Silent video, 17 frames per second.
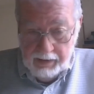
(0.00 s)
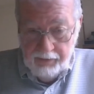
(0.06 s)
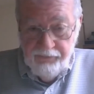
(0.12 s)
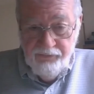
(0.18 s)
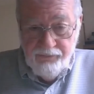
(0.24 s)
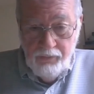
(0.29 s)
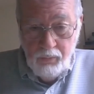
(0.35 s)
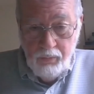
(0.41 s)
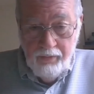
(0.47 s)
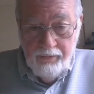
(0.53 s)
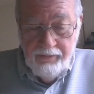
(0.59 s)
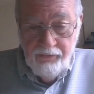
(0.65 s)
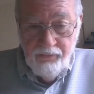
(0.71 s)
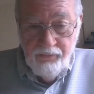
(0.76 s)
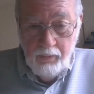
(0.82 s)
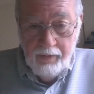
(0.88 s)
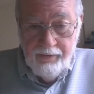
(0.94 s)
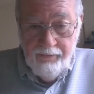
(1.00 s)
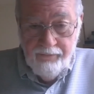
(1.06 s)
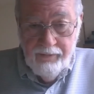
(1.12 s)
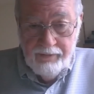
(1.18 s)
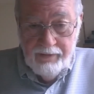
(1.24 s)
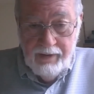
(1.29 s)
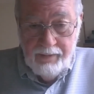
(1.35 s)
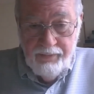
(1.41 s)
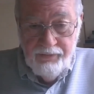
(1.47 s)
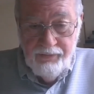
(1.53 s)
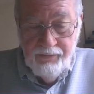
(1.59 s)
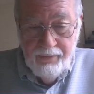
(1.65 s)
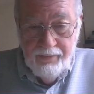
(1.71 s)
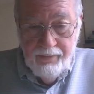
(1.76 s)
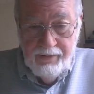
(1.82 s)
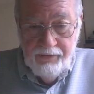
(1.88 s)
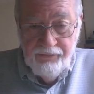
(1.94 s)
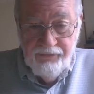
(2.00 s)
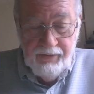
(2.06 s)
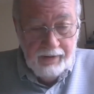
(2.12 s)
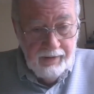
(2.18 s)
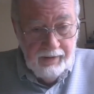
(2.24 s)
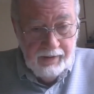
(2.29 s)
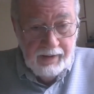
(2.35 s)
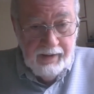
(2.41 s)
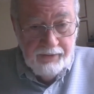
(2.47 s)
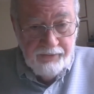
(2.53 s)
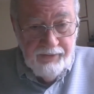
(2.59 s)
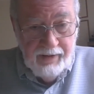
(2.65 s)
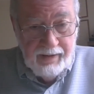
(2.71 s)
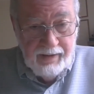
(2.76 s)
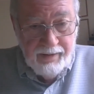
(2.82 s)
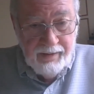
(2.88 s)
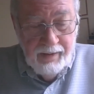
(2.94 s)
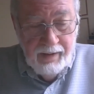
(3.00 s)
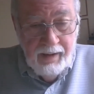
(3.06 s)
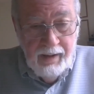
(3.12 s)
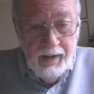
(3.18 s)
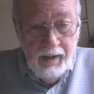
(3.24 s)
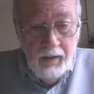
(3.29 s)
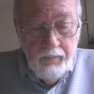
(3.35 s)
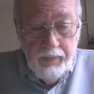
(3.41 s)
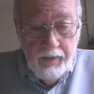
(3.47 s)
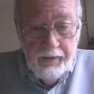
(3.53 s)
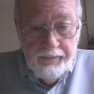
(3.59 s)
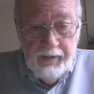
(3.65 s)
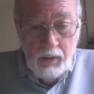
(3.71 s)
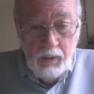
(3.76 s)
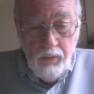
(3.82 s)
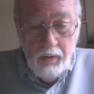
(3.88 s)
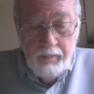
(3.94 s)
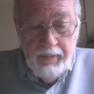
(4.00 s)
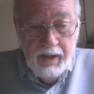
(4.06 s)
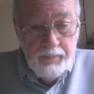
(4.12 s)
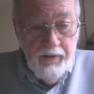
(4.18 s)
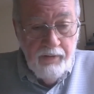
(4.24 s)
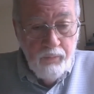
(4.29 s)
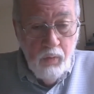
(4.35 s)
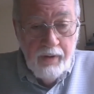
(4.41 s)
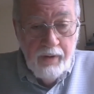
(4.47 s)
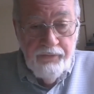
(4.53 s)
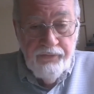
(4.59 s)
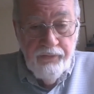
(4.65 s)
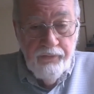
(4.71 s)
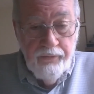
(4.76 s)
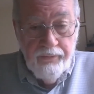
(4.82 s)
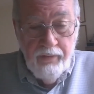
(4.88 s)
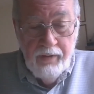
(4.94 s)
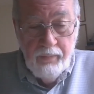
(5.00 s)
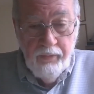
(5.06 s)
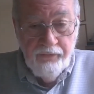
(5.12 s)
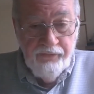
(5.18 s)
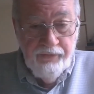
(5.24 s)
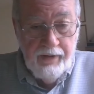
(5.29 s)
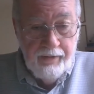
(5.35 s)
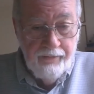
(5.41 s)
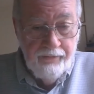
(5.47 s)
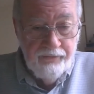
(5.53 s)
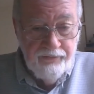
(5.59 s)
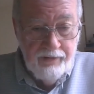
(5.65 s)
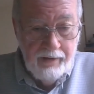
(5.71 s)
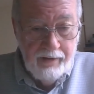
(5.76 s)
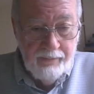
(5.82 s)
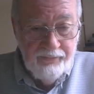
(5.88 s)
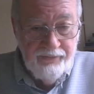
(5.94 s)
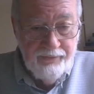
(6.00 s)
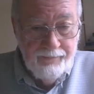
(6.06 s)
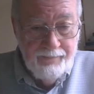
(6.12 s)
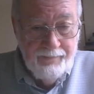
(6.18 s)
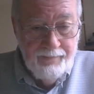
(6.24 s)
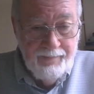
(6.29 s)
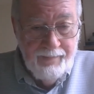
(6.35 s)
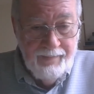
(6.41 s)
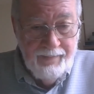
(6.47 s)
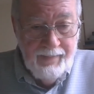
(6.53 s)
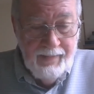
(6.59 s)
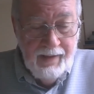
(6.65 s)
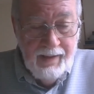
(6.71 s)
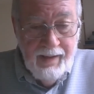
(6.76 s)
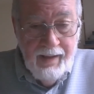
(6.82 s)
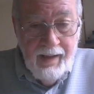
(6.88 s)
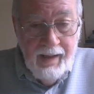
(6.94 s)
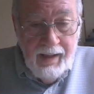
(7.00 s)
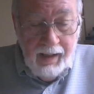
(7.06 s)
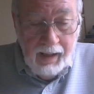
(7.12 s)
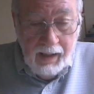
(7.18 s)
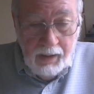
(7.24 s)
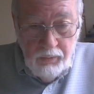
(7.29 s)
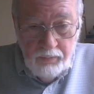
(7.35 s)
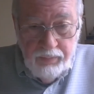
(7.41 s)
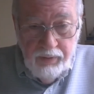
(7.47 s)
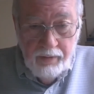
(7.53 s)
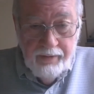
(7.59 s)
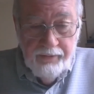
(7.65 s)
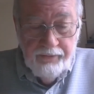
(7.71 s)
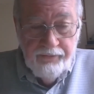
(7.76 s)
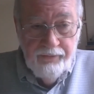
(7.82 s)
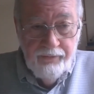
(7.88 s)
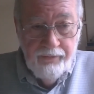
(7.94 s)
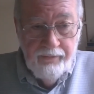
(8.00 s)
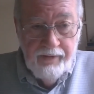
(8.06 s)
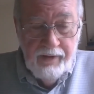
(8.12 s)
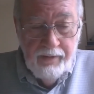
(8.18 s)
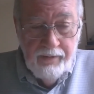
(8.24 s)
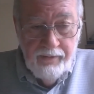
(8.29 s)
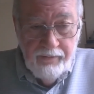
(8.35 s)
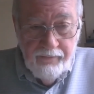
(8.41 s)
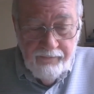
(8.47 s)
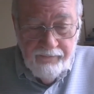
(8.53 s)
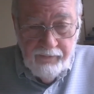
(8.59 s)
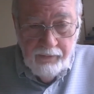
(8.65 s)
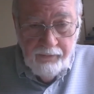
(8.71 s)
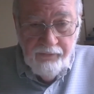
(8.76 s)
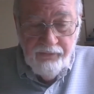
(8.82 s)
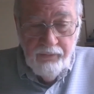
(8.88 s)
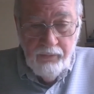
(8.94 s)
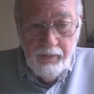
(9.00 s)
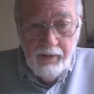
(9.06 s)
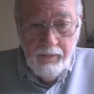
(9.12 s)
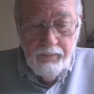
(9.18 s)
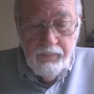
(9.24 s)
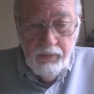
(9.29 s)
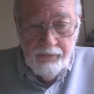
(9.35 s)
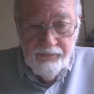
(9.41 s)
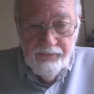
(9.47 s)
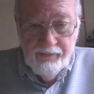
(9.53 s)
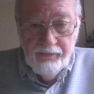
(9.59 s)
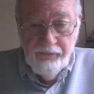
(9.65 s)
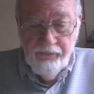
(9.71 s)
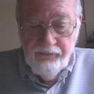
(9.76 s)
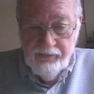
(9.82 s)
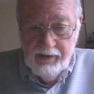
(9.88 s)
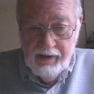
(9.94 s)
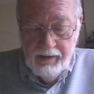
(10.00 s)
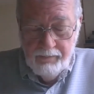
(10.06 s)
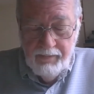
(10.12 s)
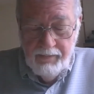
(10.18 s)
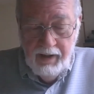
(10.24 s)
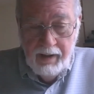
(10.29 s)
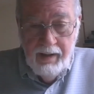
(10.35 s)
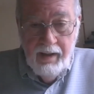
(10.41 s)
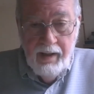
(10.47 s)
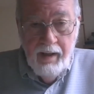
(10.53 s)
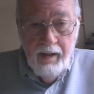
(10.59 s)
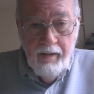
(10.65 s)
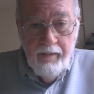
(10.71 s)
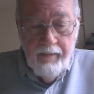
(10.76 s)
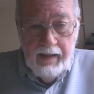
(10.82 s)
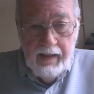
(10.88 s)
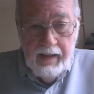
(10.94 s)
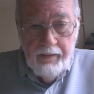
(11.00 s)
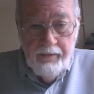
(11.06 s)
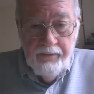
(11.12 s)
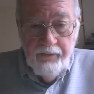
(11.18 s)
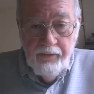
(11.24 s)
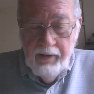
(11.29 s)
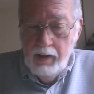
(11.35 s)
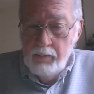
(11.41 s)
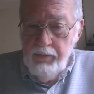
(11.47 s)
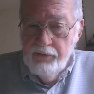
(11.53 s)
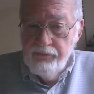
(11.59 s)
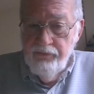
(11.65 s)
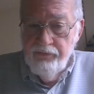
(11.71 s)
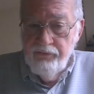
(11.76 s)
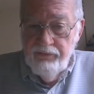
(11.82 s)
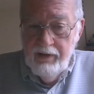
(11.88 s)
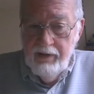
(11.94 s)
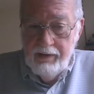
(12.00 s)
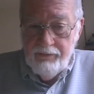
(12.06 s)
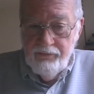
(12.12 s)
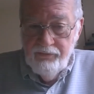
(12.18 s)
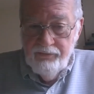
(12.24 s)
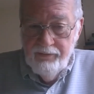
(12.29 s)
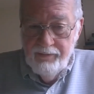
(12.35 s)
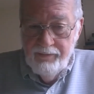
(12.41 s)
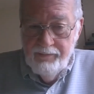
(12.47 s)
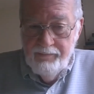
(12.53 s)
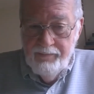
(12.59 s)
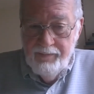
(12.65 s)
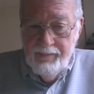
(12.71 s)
Yes, there were these wonderful opportunities in high tech, but they were maybe 1, 2, 3% of the jobs. I would put it to the folks who are pushing STEM that not much has changed.